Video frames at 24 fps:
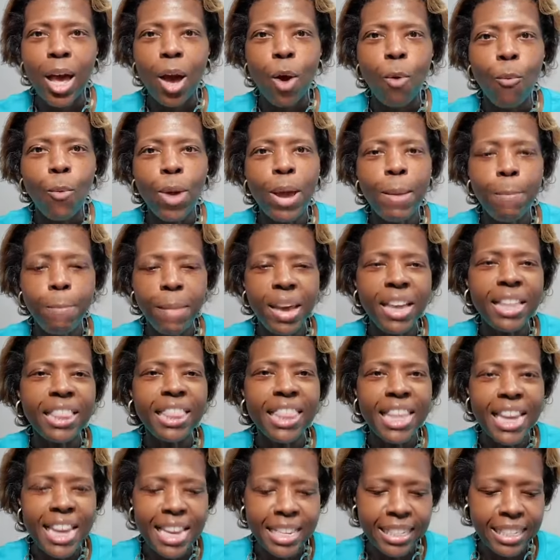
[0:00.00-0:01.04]
We meet
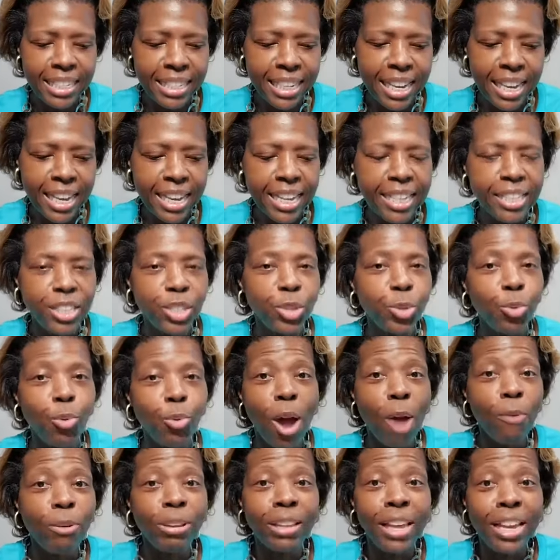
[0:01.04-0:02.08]
these needs through
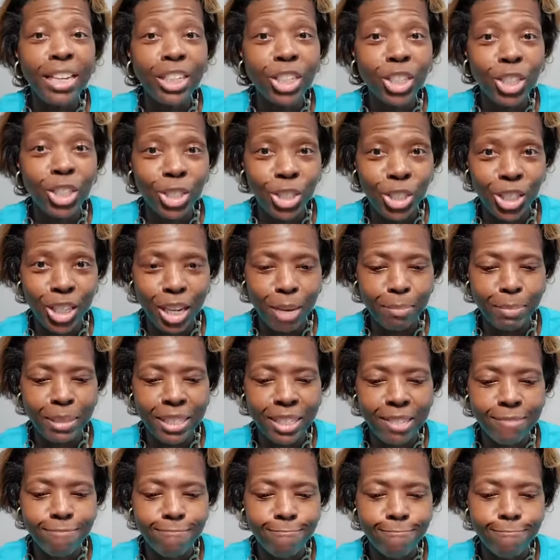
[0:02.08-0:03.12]
our
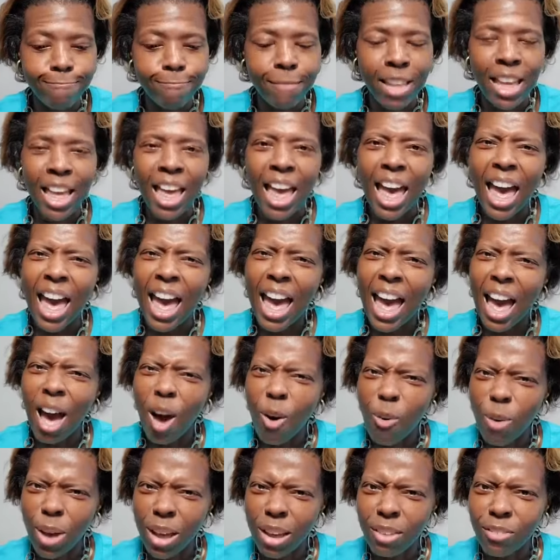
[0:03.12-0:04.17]
relationships.
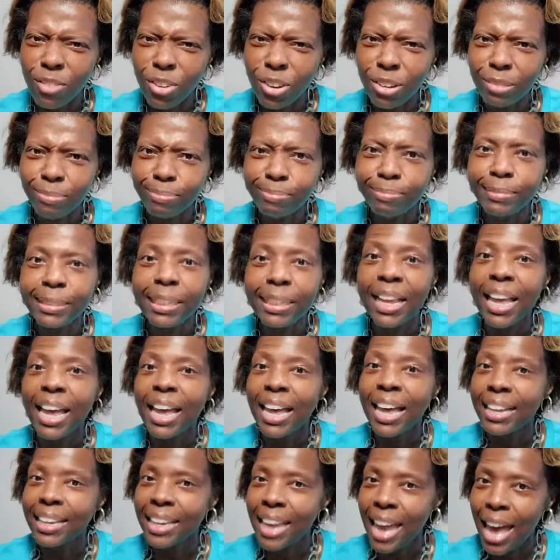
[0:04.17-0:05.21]
However,
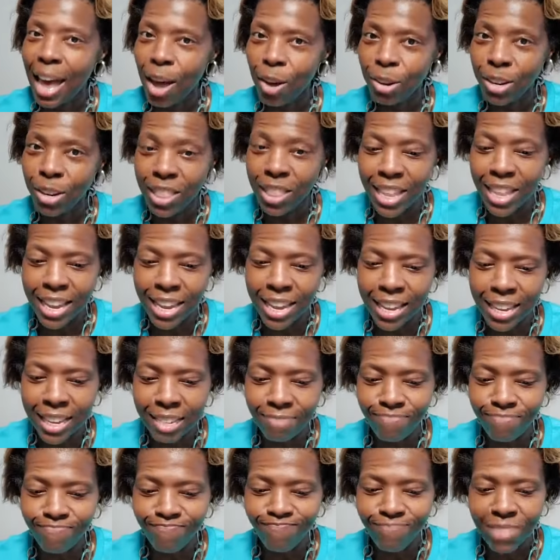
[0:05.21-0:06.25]
now and
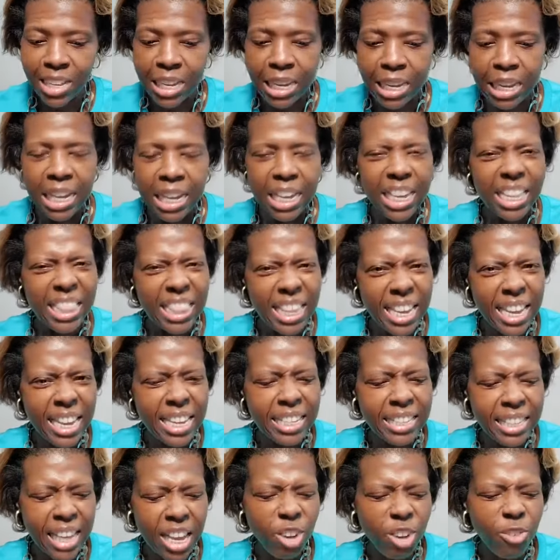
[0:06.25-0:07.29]
then,
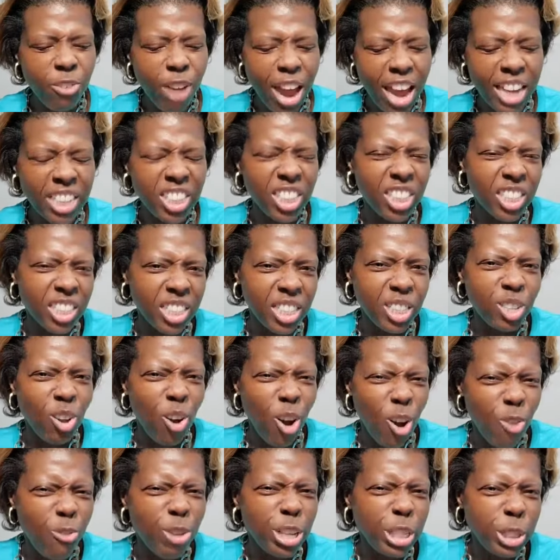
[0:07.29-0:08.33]
these interactions
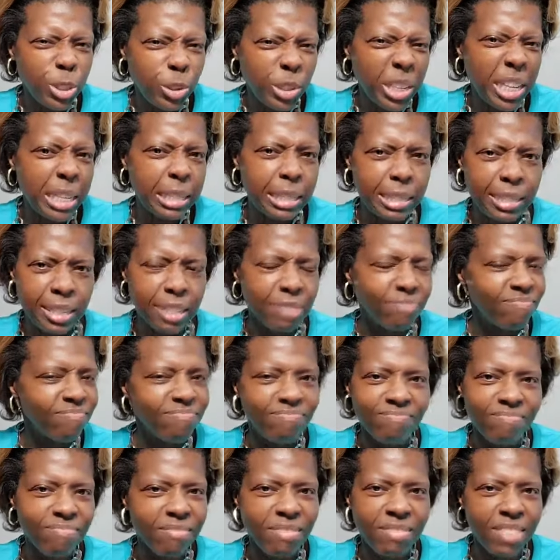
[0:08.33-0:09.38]
are ritualistic.
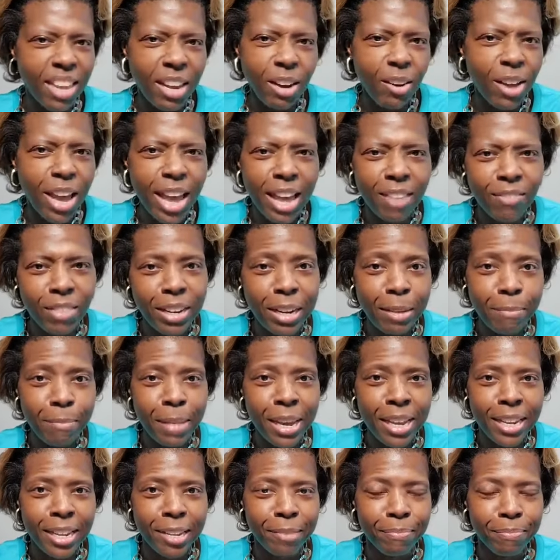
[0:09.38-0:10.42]
They don't have any
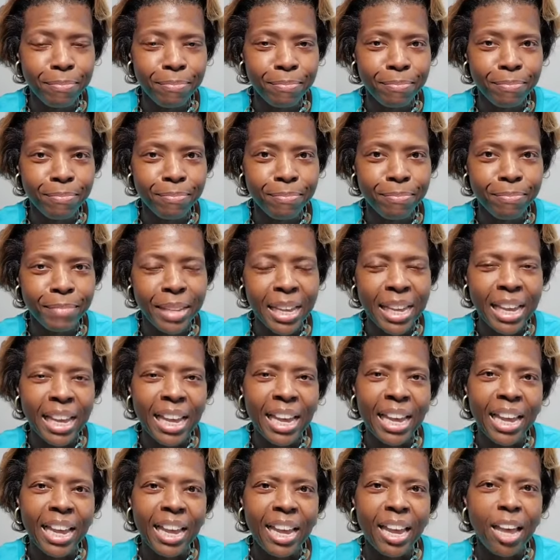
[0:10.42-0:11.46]
meaning,
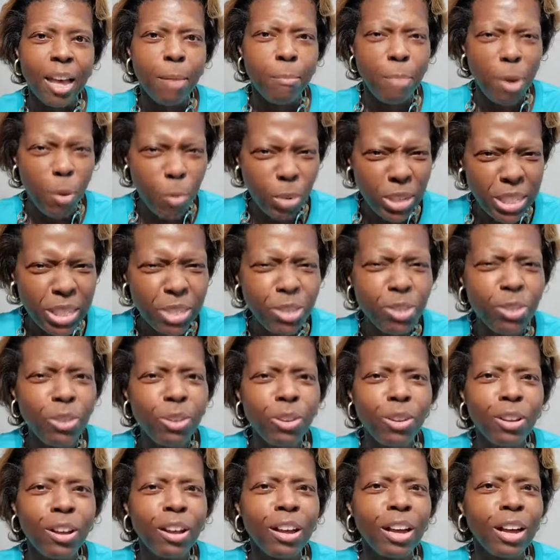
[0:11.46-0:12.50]
but we
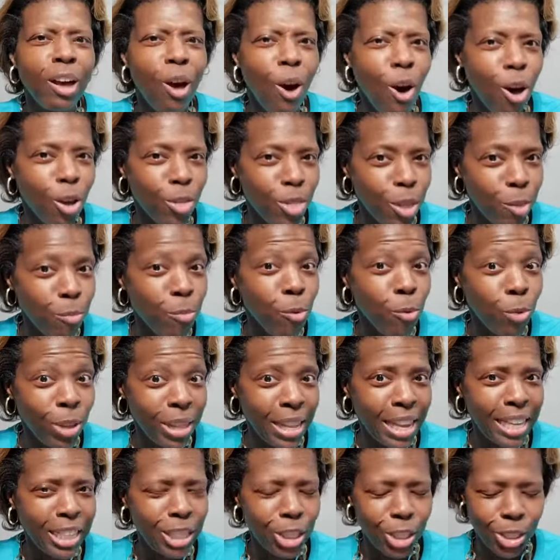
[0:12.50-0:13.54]
still call them
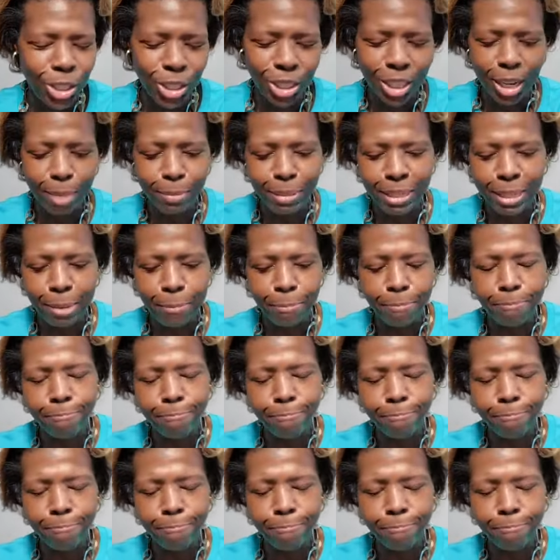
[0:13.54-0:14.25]
relationships.